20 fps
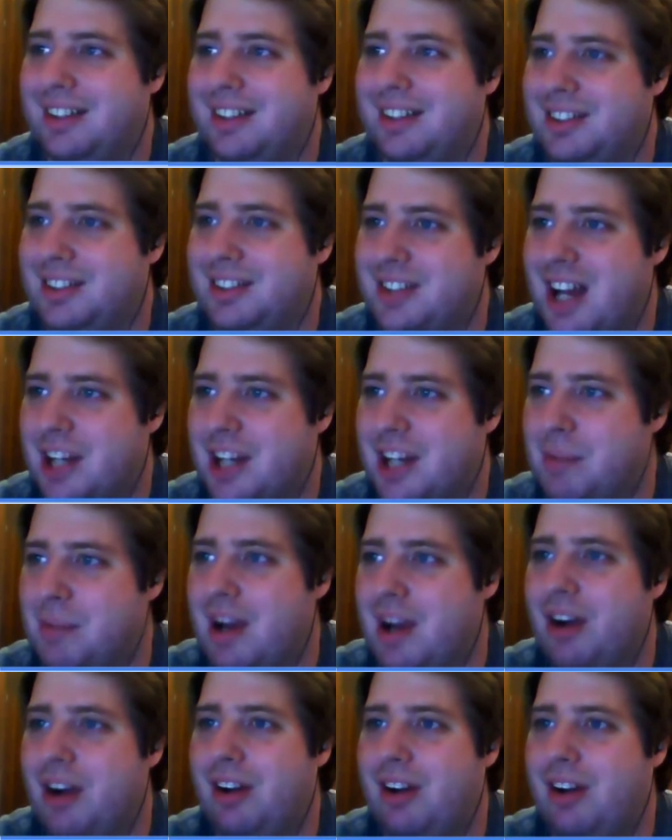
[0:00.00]
to talk
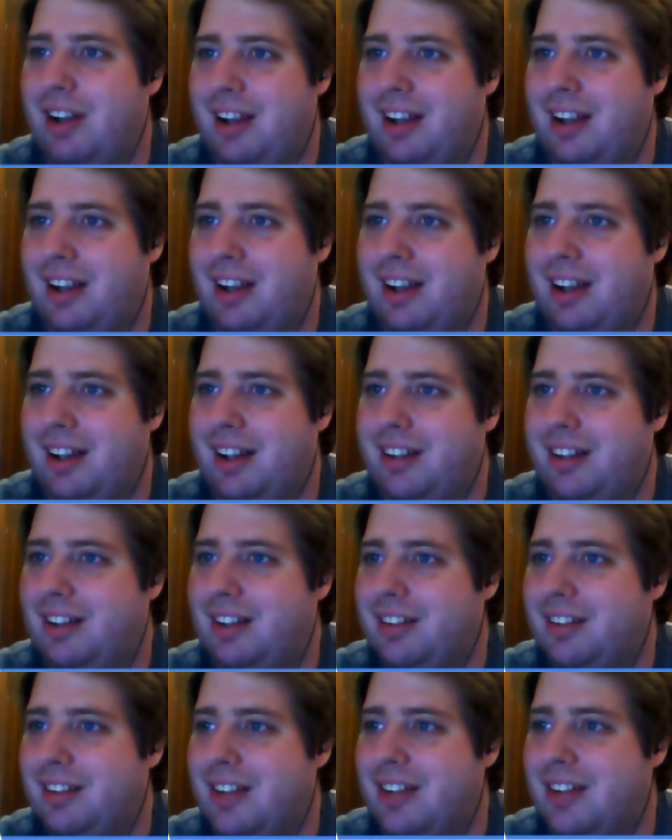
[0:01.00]
about,
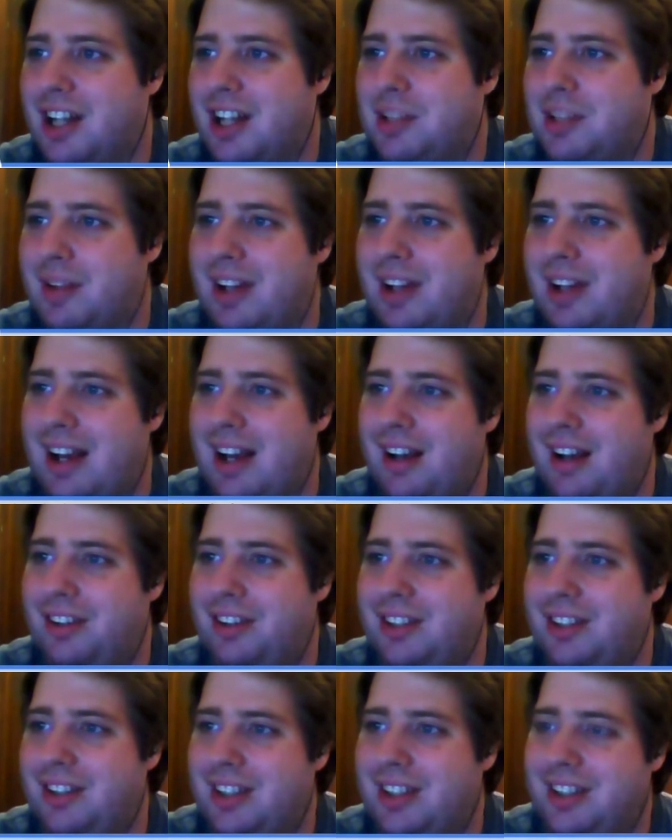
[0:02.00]
and talked about how
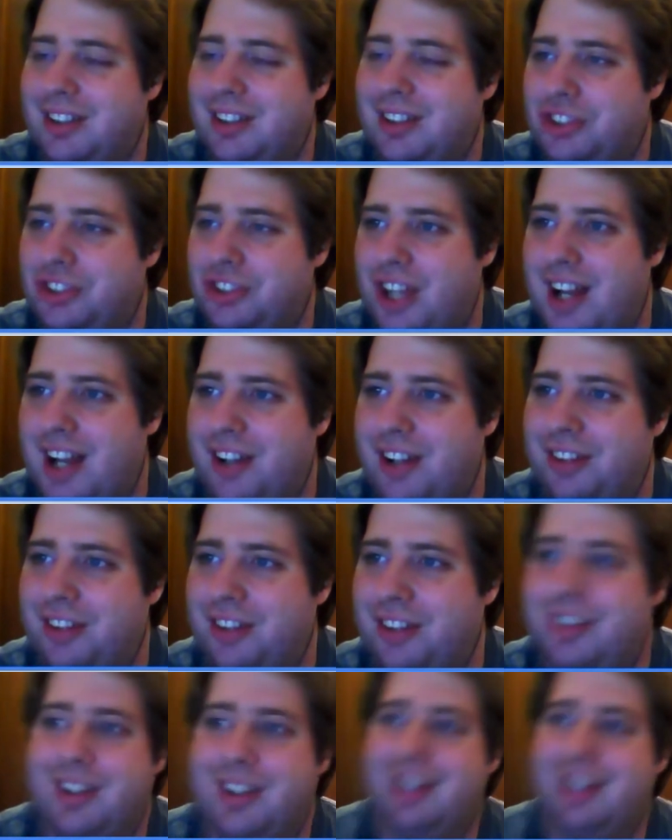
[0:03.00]
the child